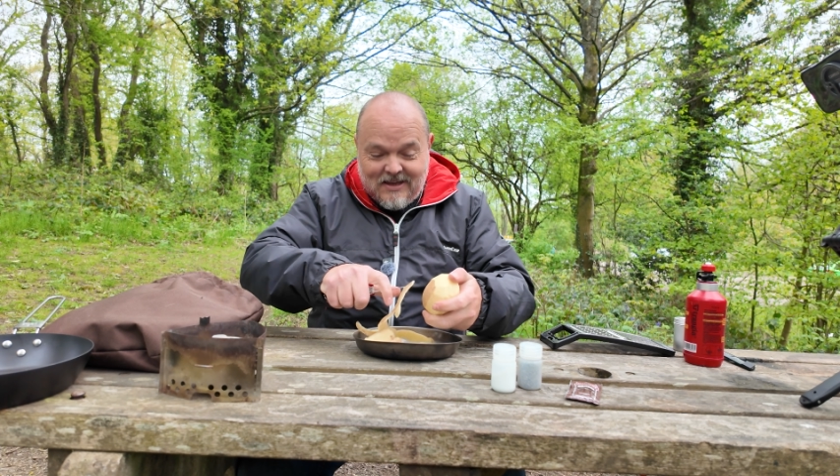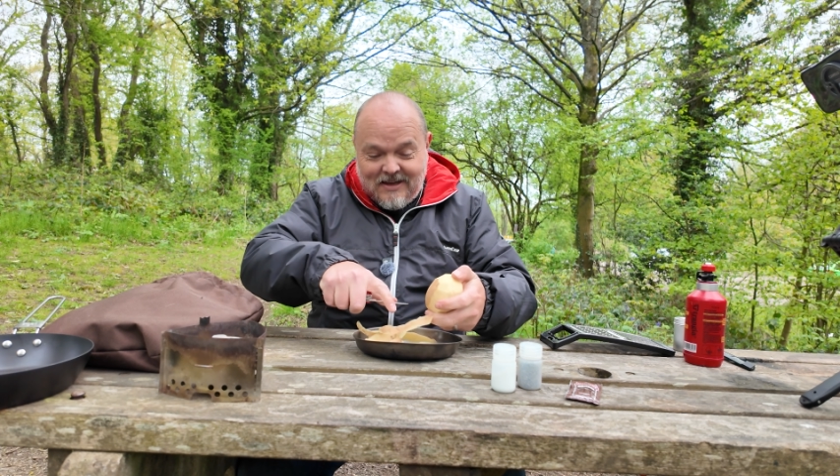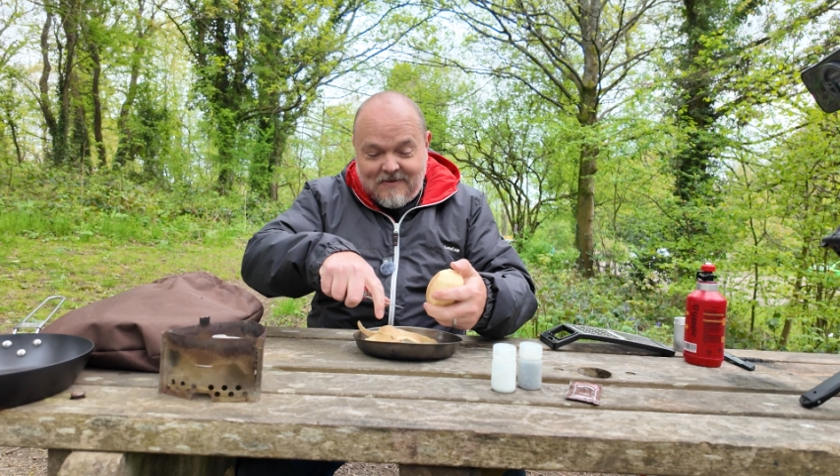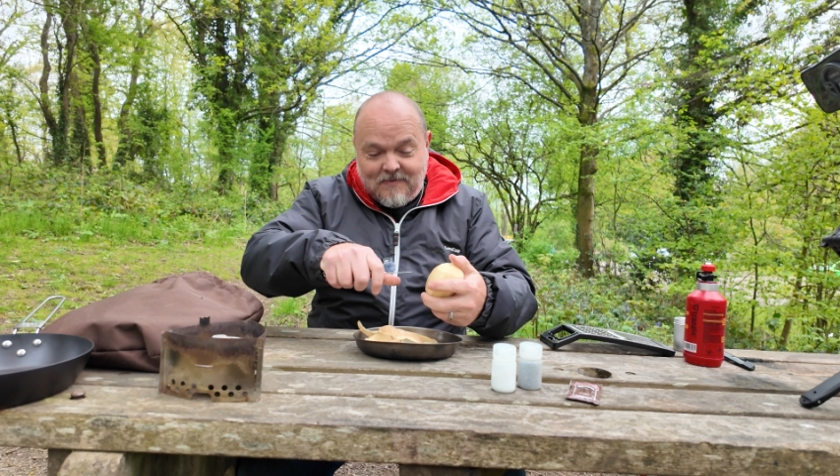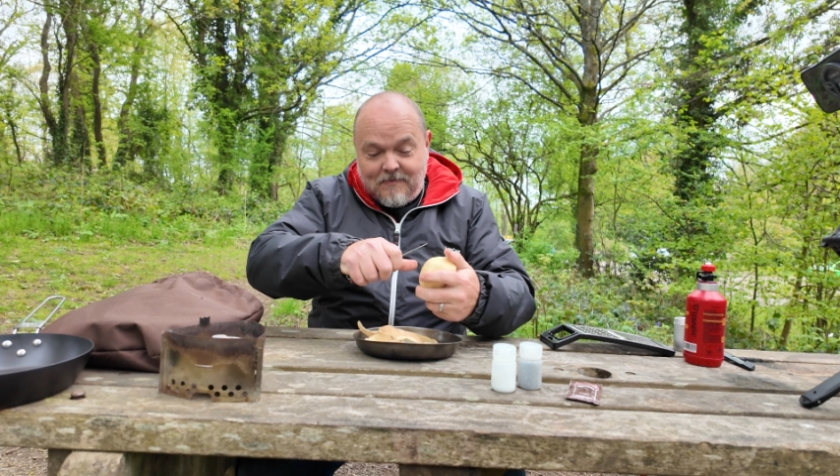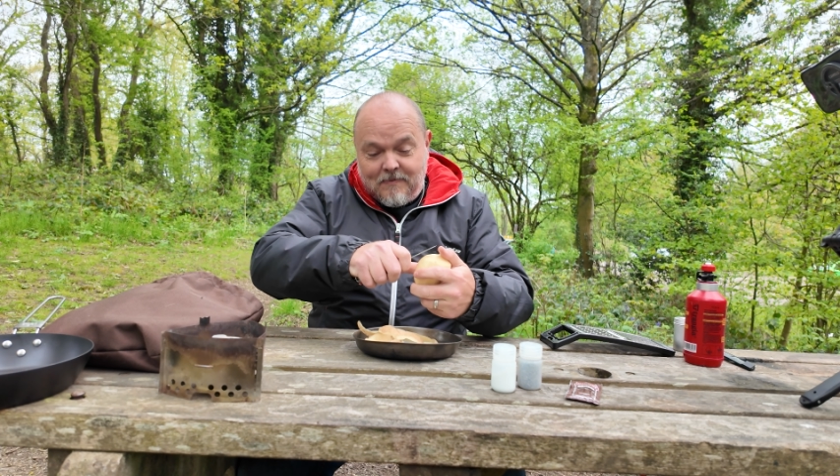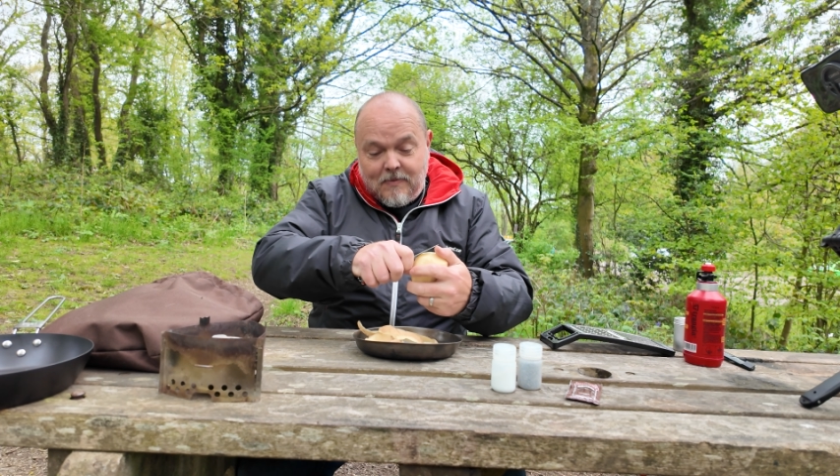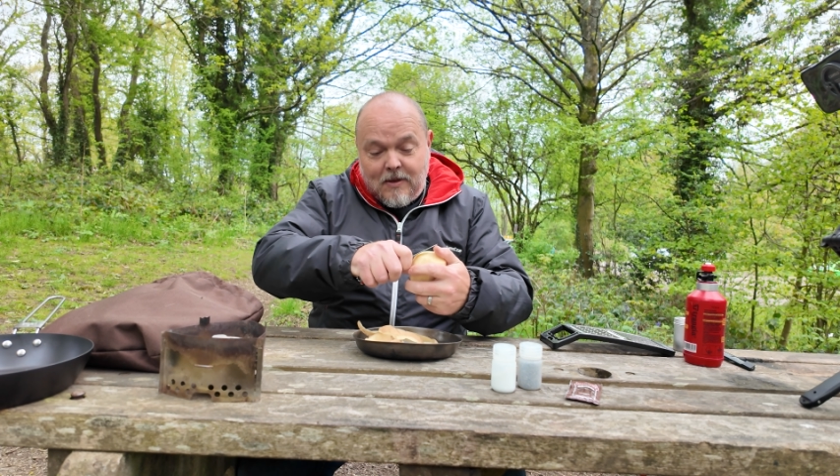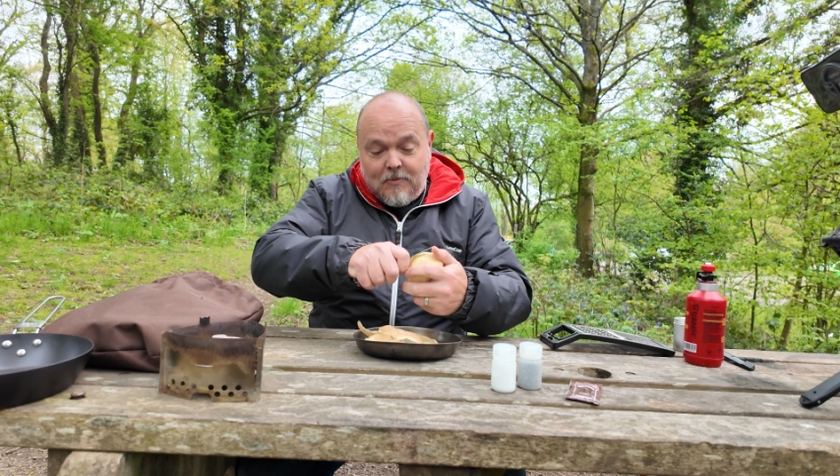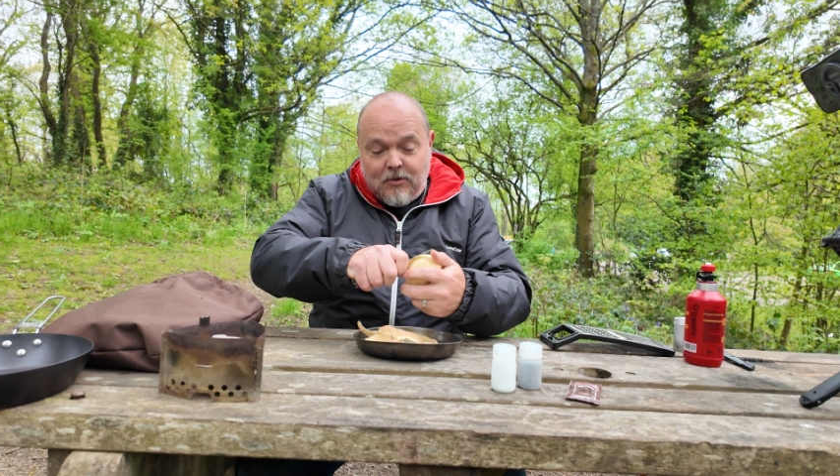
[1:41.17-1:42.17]
that.
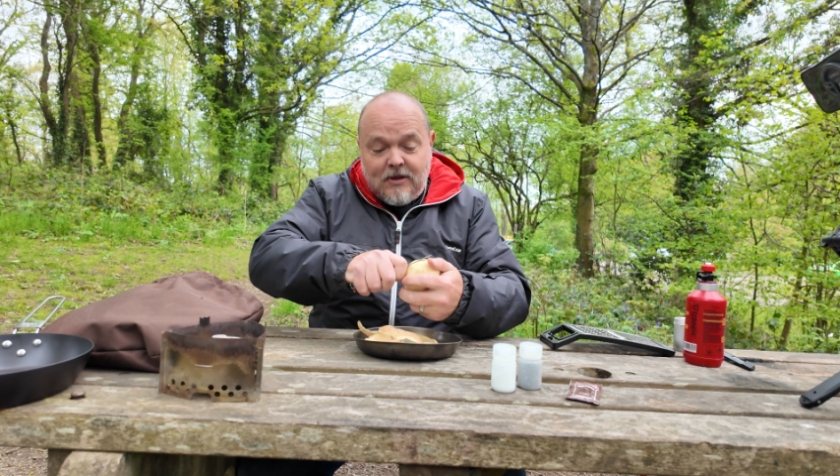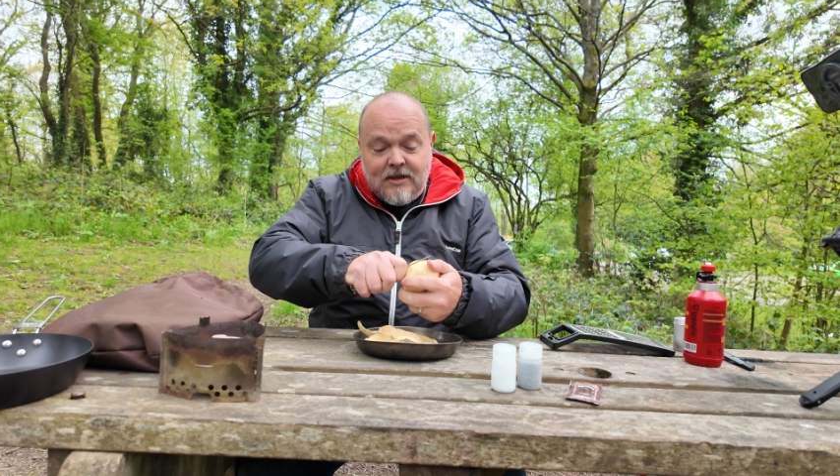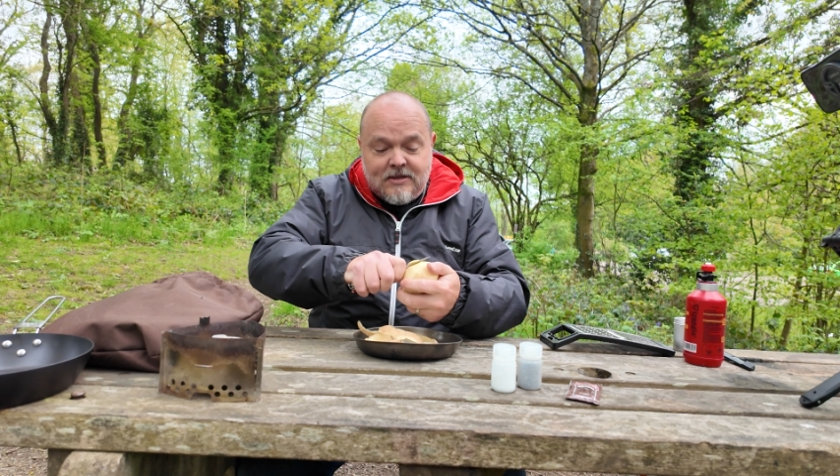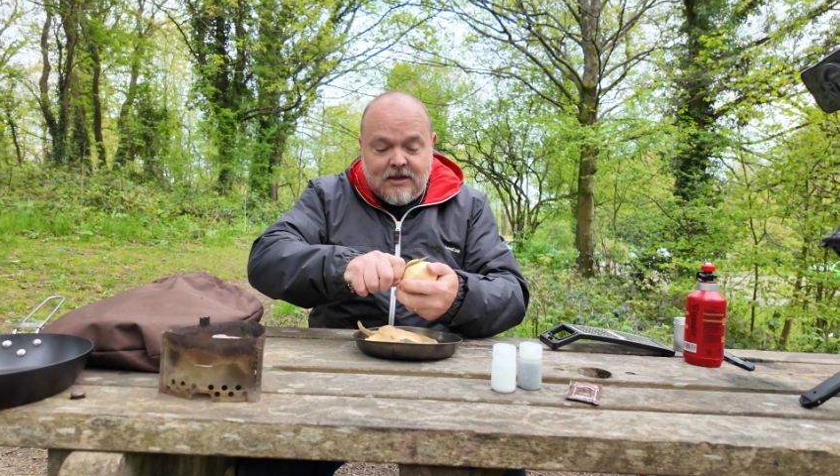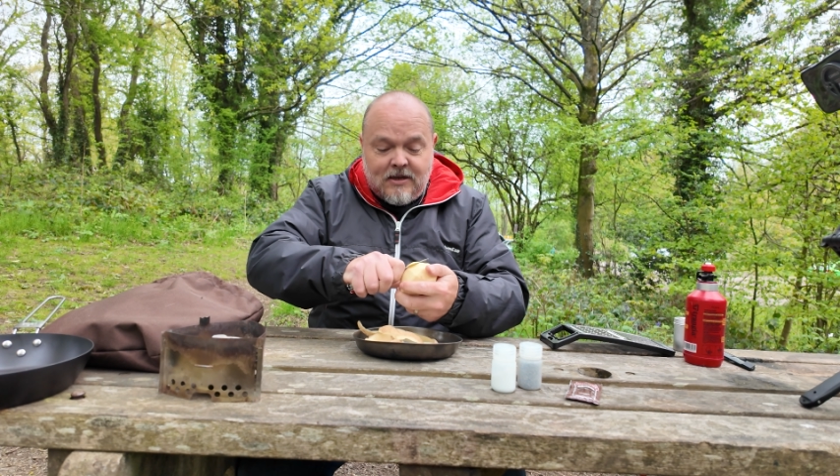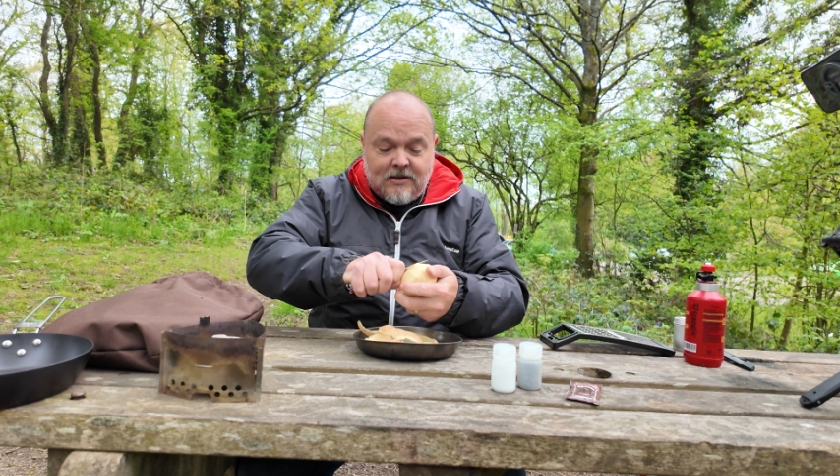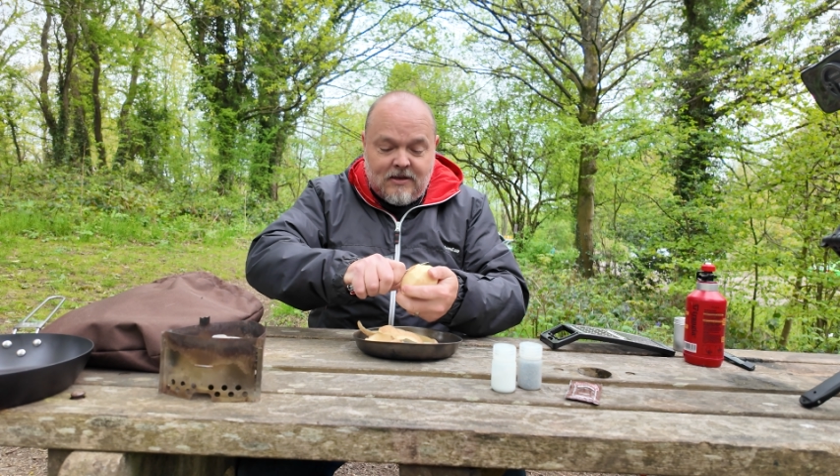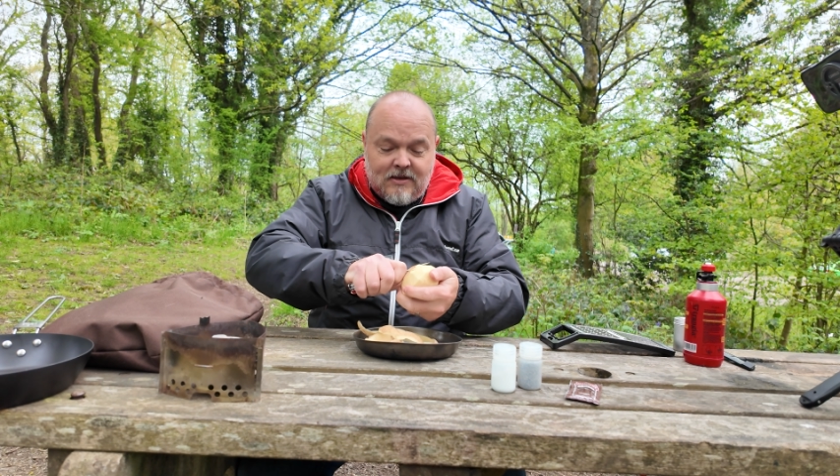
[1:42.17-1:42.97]
But these are,